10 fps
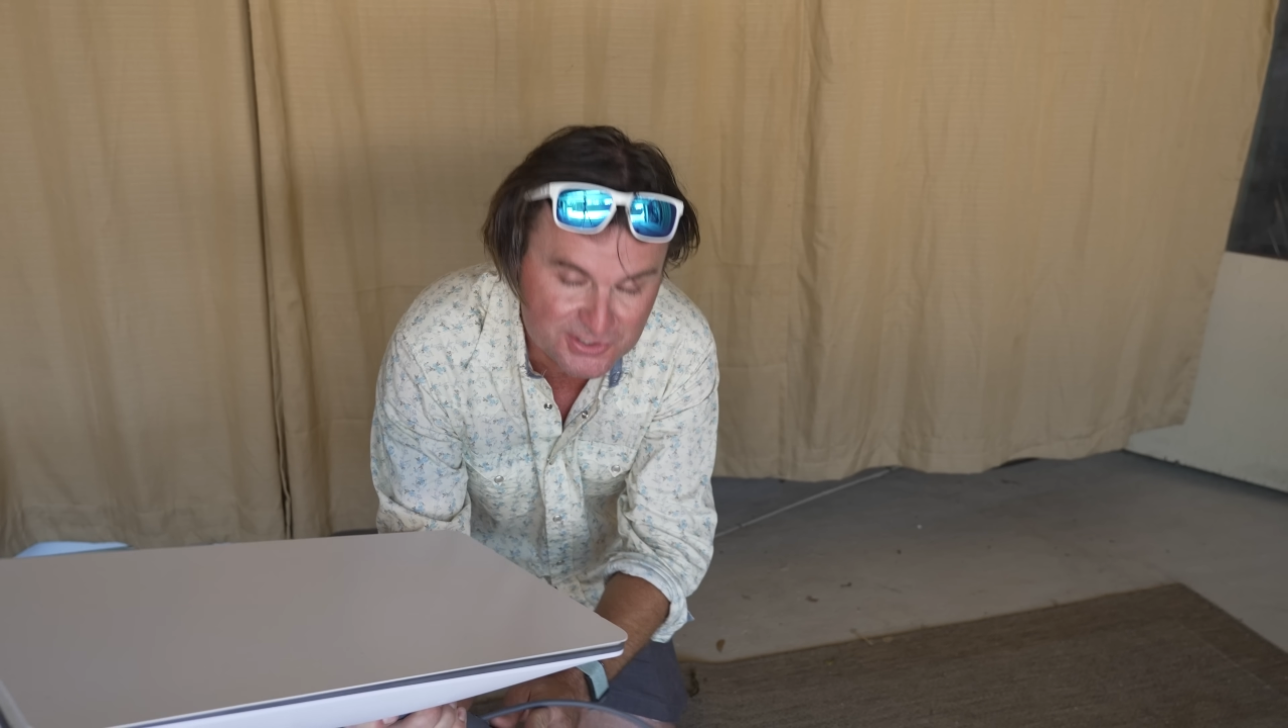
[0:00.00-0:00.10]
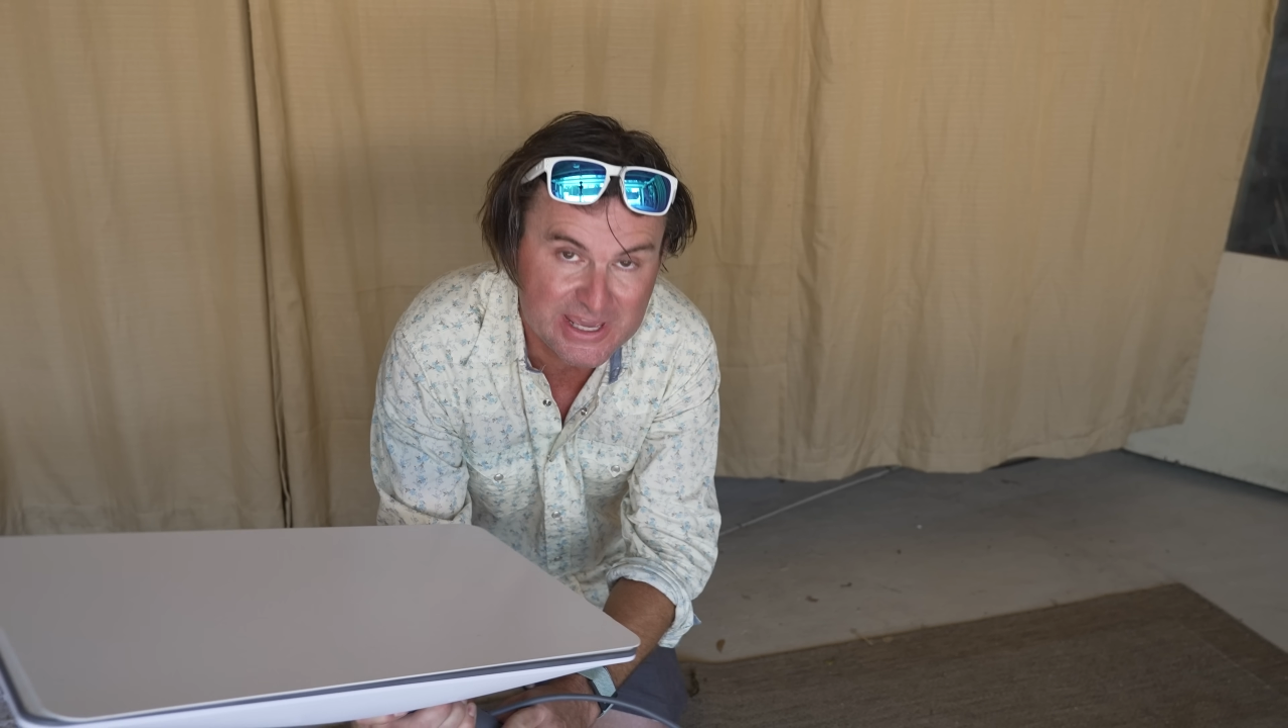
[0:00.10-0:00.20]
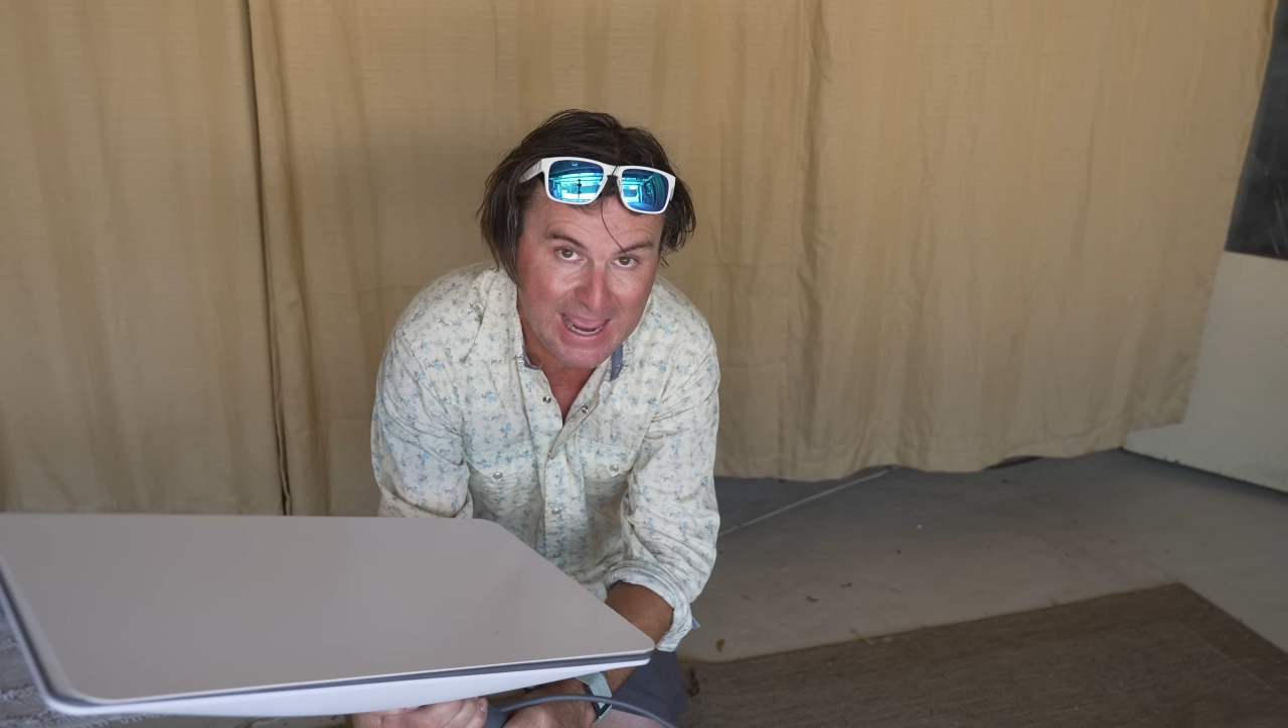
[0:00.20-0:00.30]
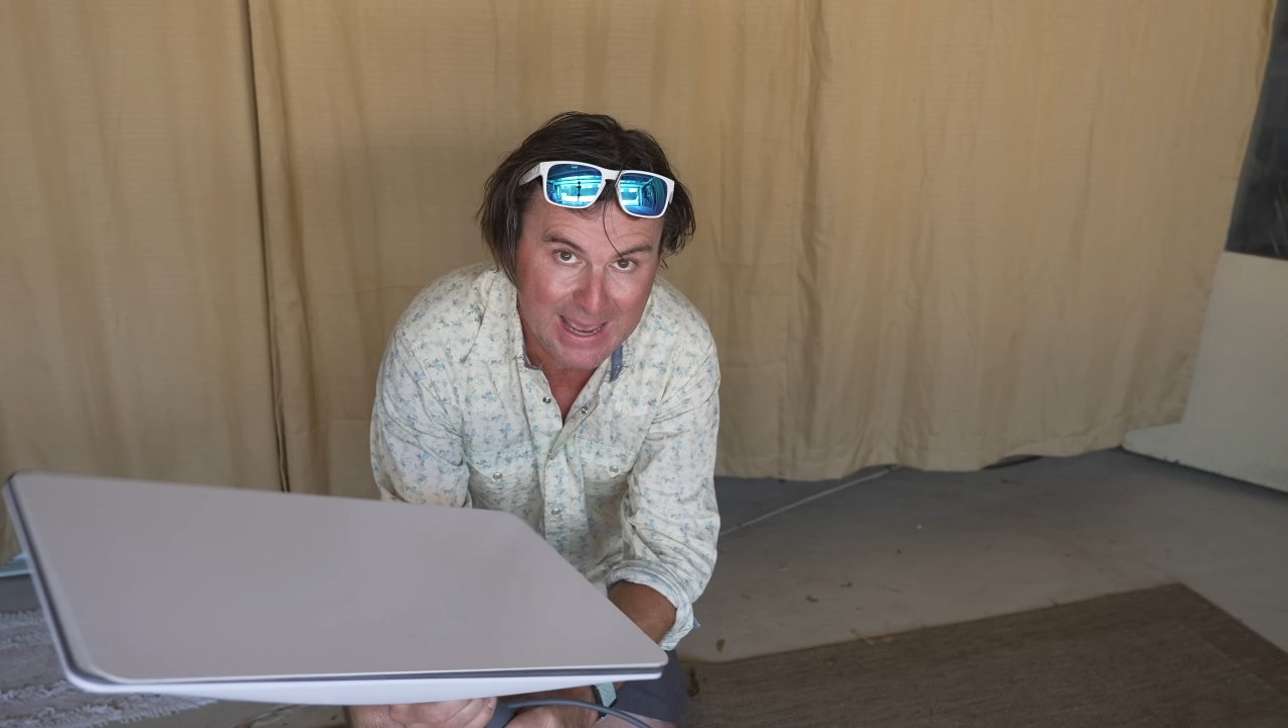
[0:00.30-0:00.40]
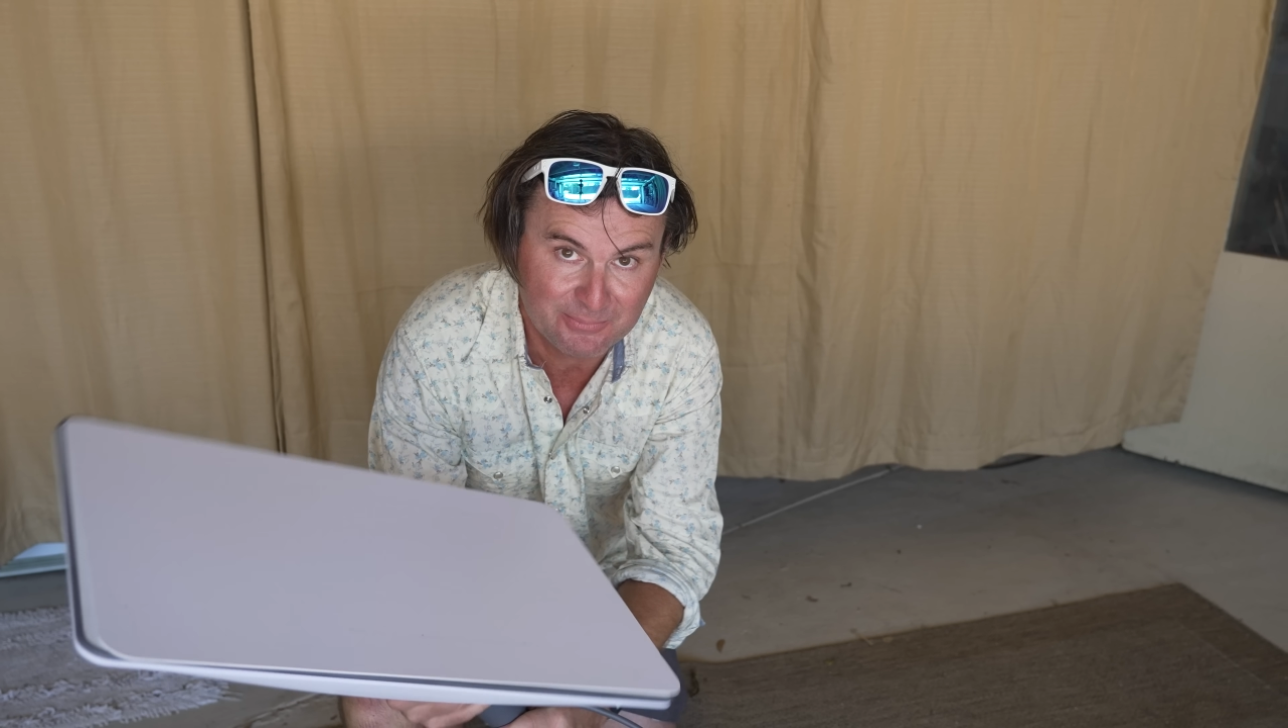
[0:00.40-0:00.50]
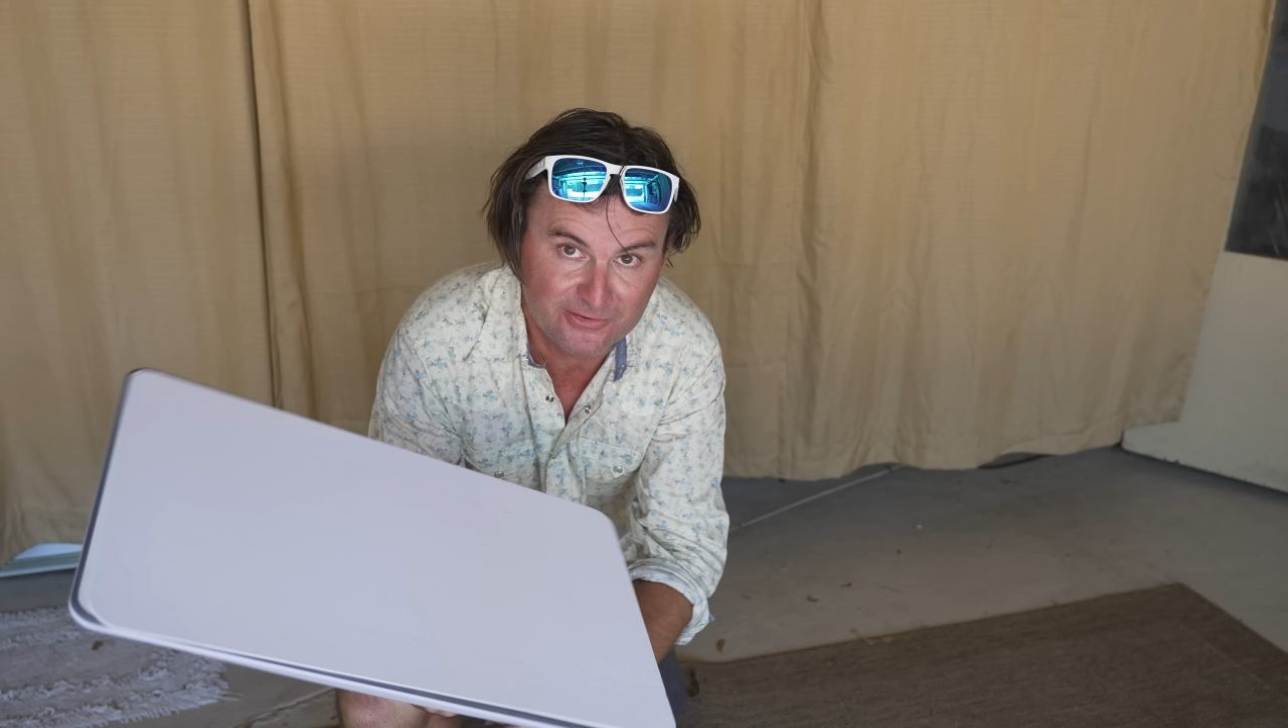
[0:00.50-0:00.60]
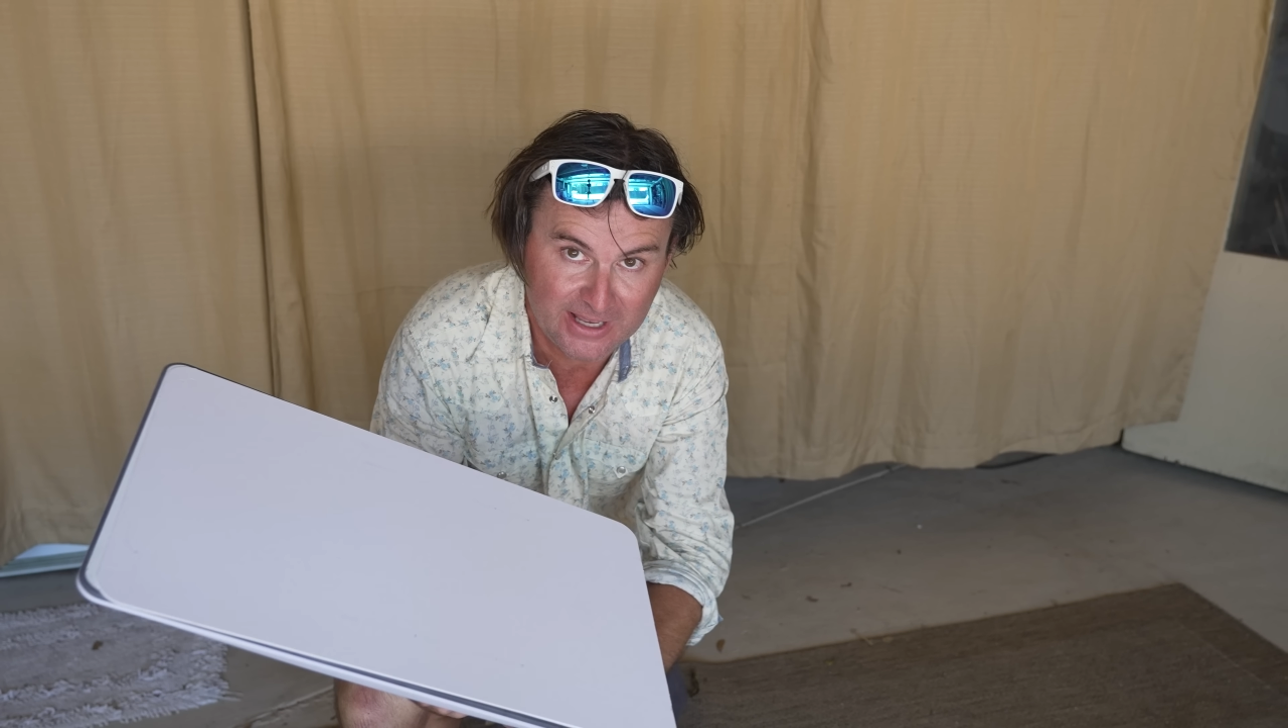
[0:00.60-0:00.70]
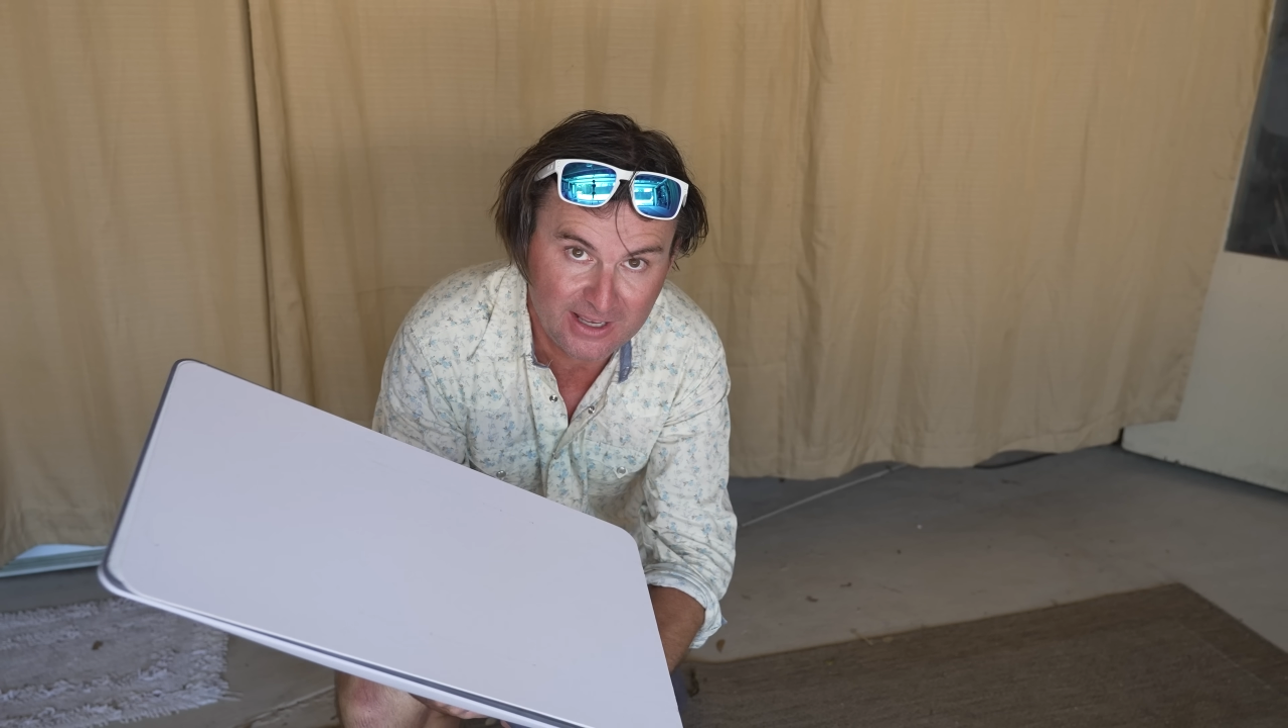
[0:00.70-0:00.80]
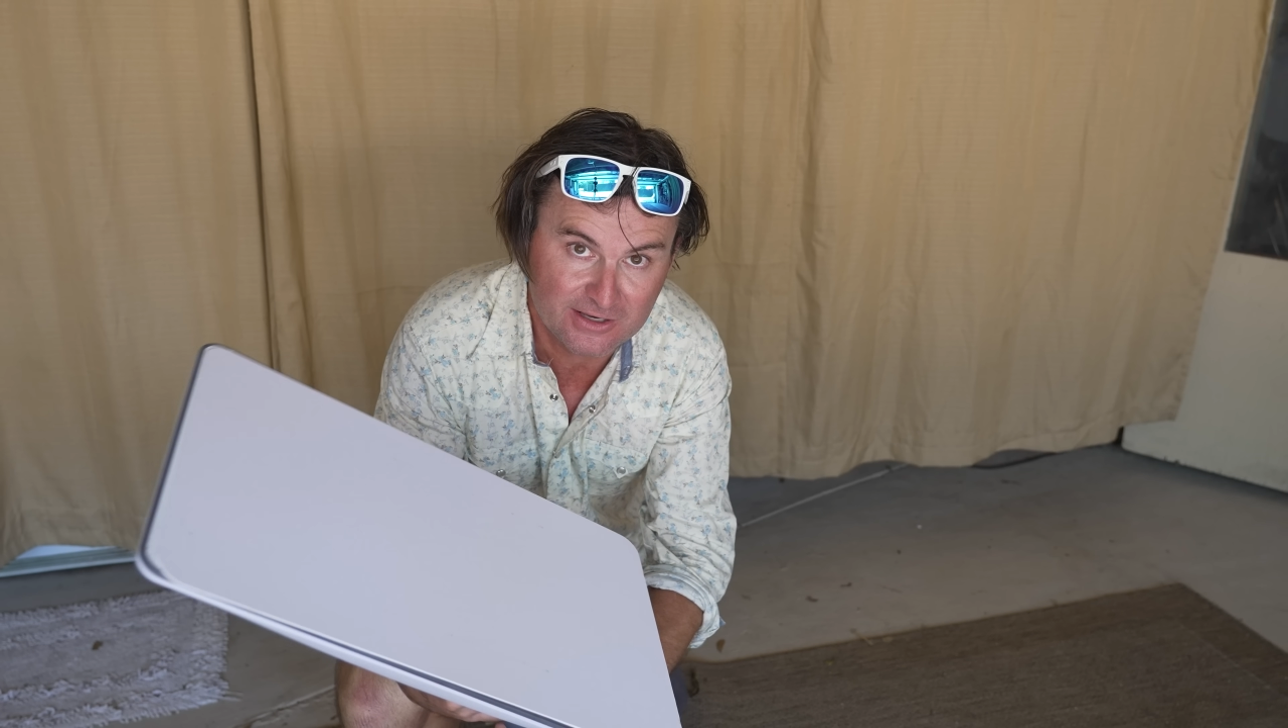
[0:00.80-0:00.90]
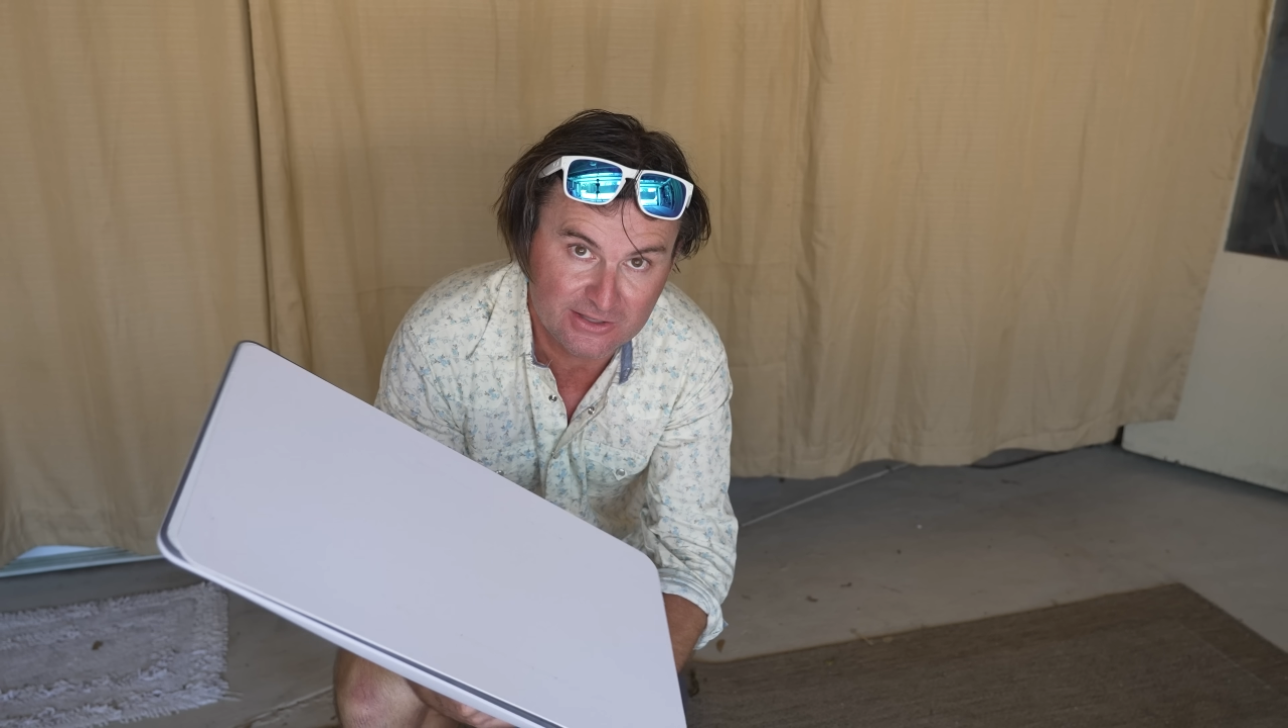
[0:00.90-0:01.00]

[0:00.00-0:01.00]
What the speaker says: the app for that.